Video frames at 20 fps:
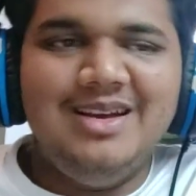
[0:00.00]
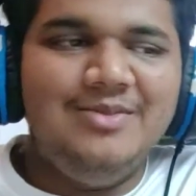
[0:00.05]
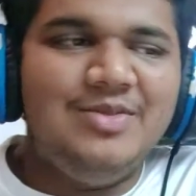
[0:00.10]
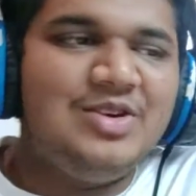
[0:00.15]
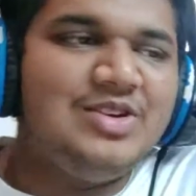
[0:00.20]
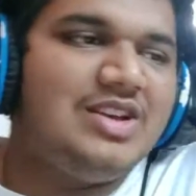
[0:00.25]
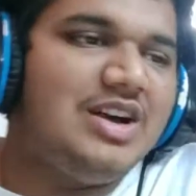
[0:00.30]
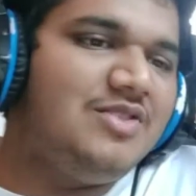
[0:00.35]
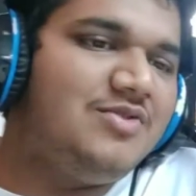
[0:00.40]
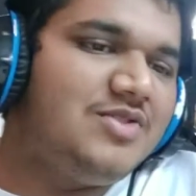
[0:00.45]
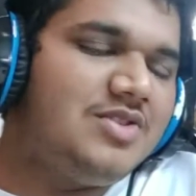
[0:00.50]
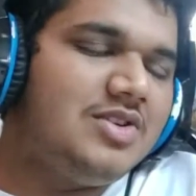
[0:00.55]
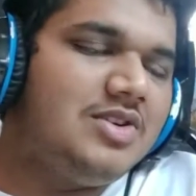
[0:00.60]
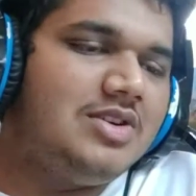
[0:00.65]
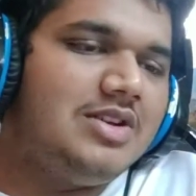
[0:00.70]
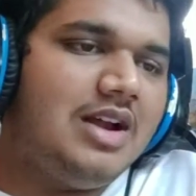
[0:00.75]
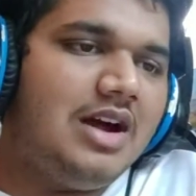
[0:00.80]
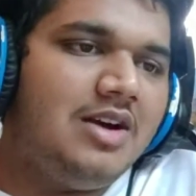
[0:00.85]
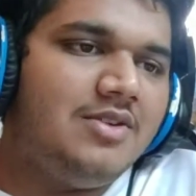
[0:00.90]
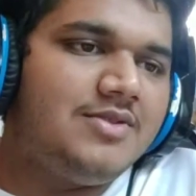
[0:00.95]
Because
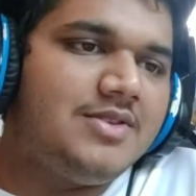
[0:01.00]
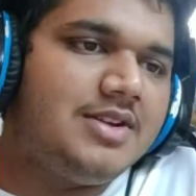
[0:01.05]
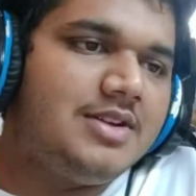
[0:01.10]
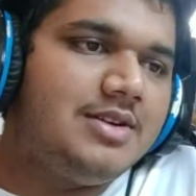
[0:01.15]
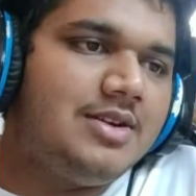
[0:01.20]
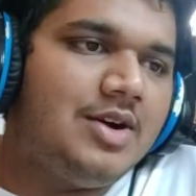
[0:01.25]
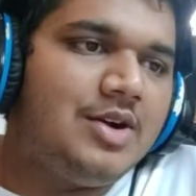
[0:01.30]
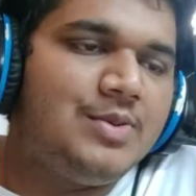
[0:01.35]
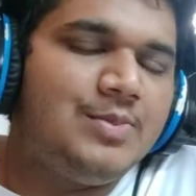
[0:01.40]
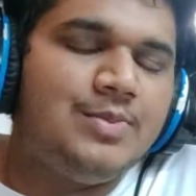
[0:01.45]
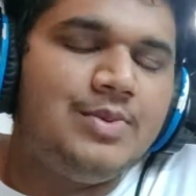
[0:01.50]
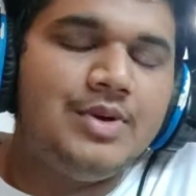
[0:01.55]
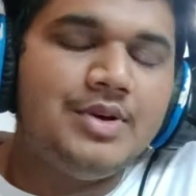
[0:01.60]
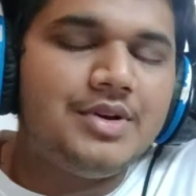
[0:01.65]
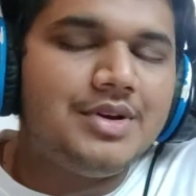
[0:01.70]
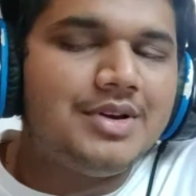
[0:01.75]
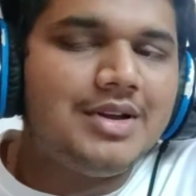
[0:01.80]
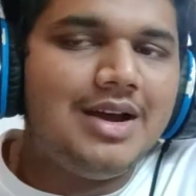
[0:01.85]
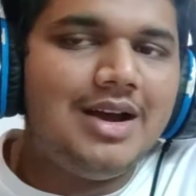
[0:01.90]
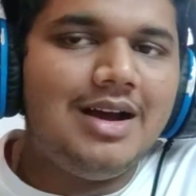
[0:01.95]
after it got
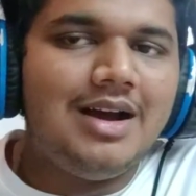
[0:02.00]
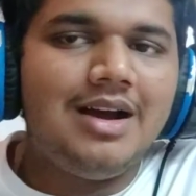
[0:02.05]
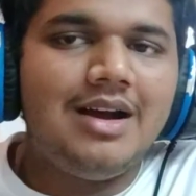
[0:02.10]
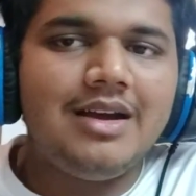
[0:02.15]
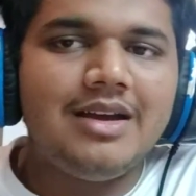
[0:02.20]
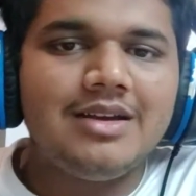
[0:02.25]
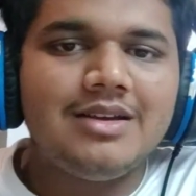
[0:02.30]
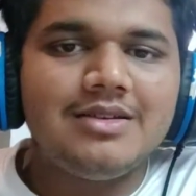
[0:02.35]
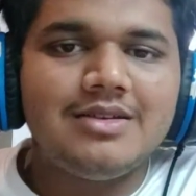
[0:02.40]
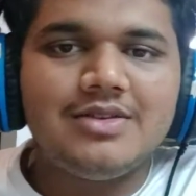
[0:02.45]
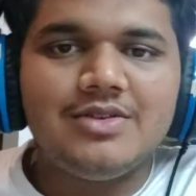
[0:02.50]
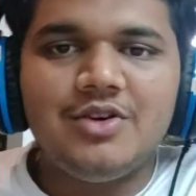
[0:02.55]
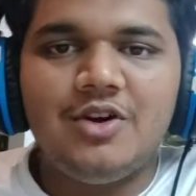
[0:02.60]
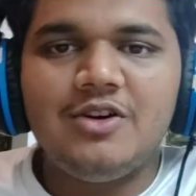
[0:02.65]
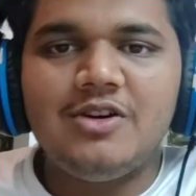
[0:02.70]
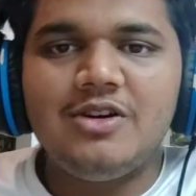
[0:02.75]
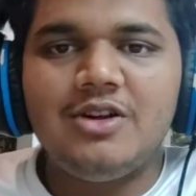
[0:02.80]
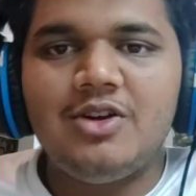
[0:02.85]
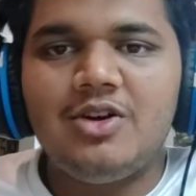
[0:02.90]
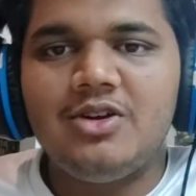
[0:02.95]
booked, I
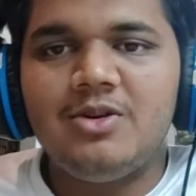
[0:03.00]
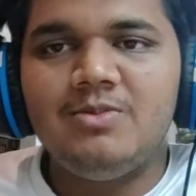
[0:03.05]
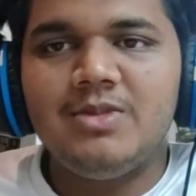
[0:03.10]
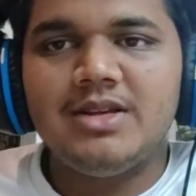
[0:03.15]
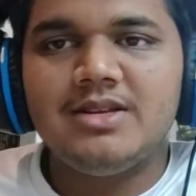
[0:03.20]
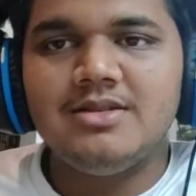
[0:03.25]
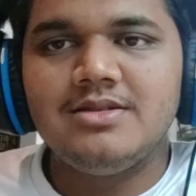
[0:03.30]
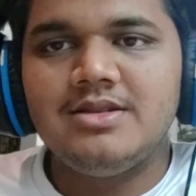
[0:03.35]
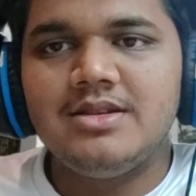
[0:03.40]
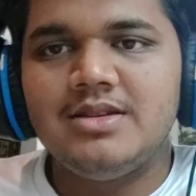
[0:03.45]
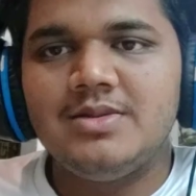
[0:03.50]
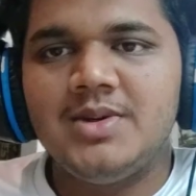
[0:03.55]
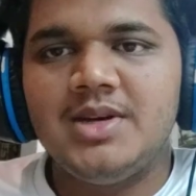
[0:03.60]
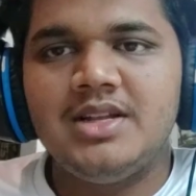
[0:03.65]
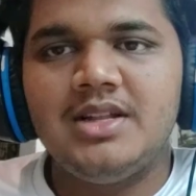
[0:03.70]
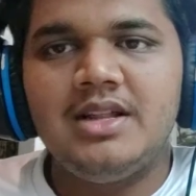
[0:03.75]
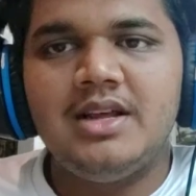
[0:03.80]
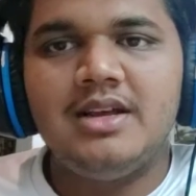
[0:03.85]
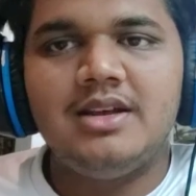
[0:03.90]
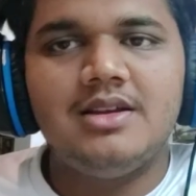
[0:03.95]
saw a lot of messages
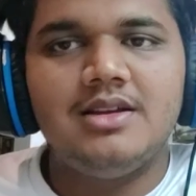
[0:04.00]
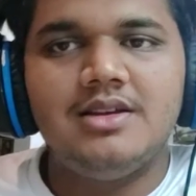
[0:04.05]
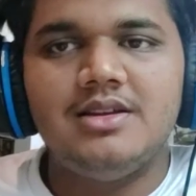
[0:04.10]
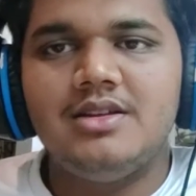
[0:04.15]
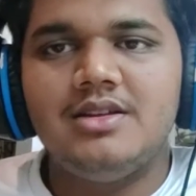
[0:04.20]
where like